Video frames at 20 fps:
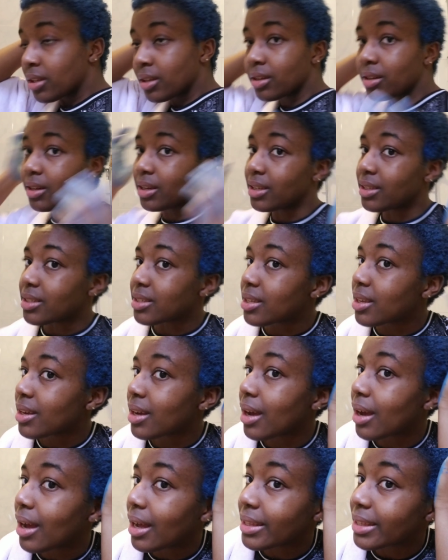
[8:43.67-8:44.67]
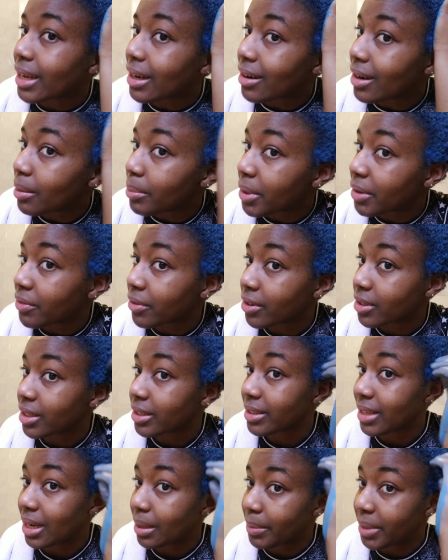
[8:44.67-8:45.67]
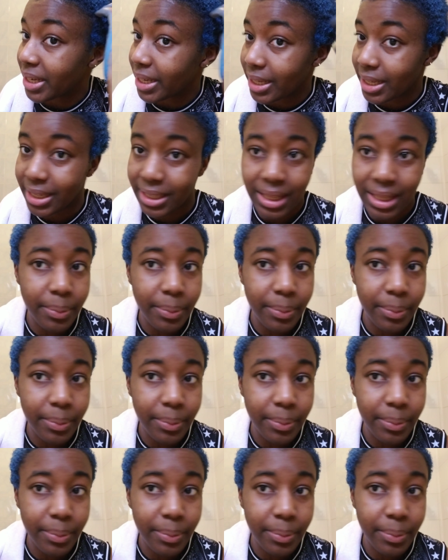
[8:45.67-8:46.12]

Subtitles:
Because I doubt I'm ever gonna dye my hair.